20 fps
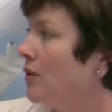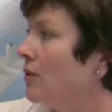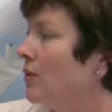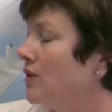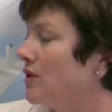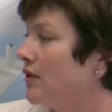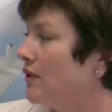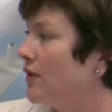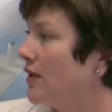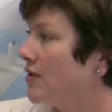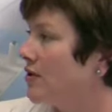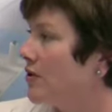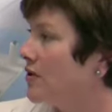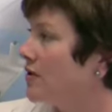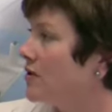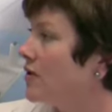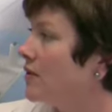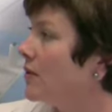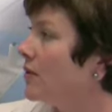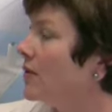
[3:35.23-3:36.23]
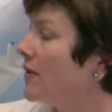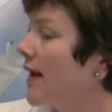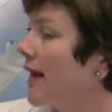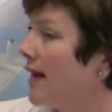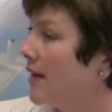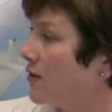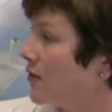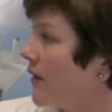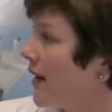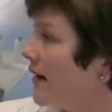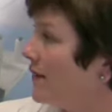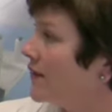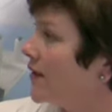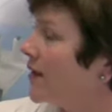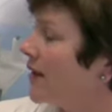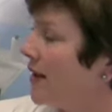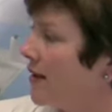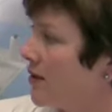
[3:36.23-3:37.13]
which features handcrafted